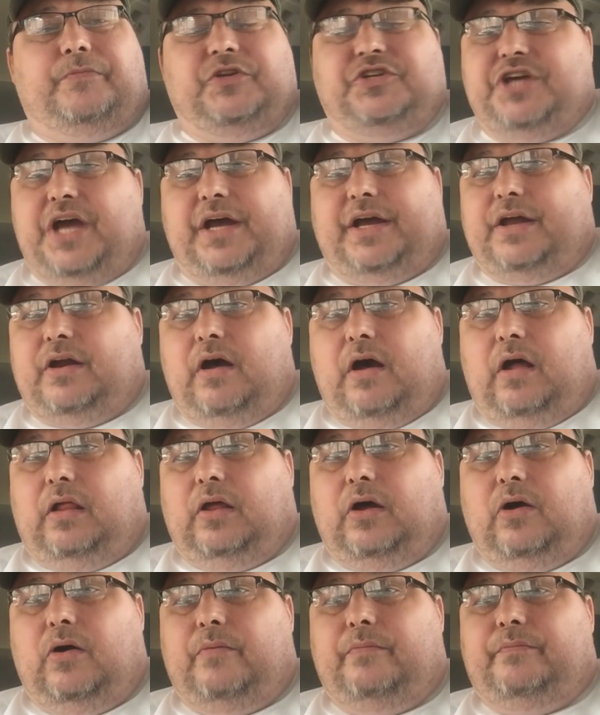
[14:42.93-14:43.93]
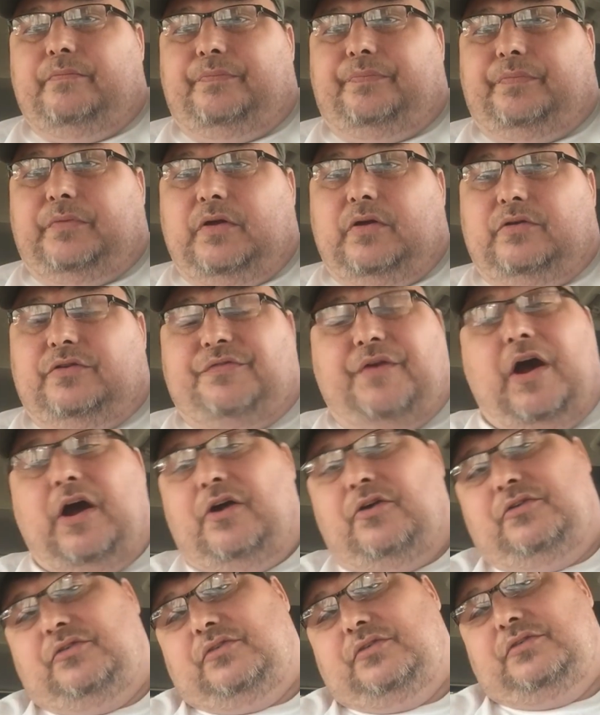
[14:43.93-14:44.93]
check it all out. As
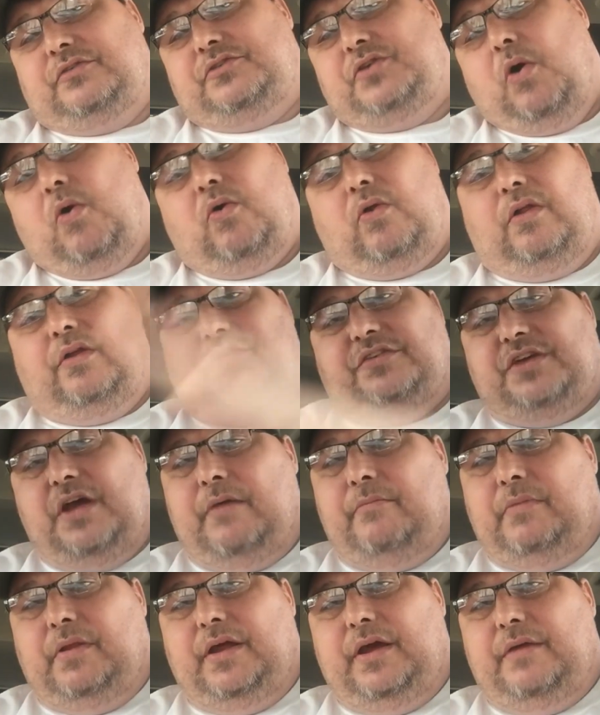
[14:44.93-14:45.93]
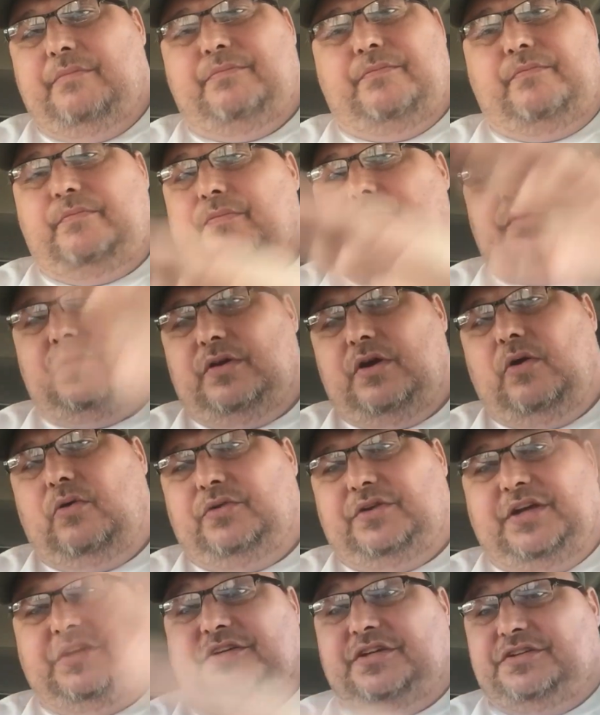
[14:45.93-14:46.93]
far as total assembly,
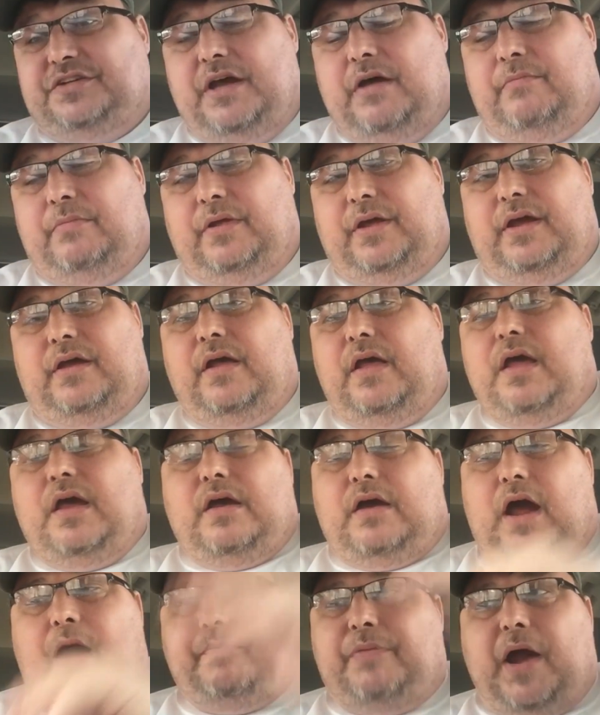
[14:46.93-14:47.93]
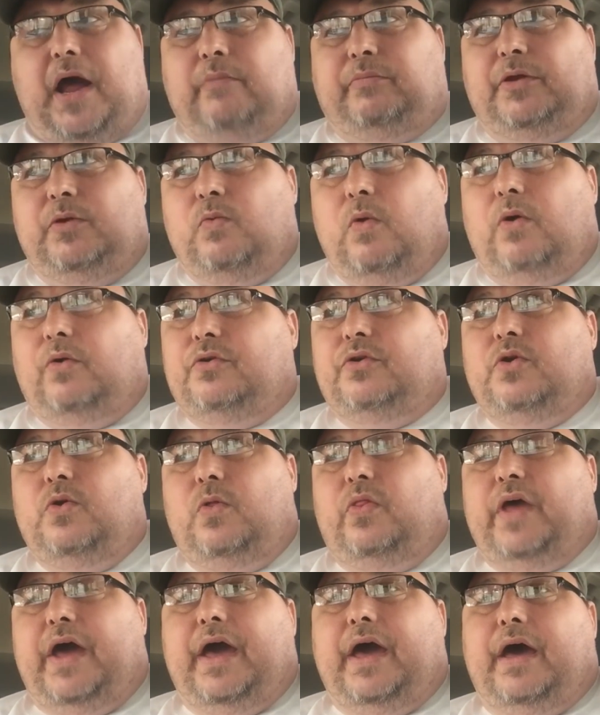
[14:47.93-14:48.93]
disassembly, I probably won't do
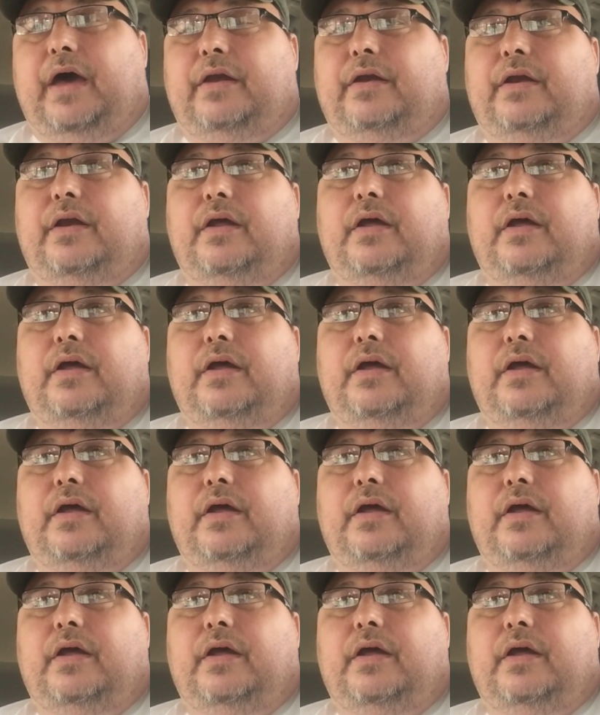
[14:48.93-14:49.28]
that,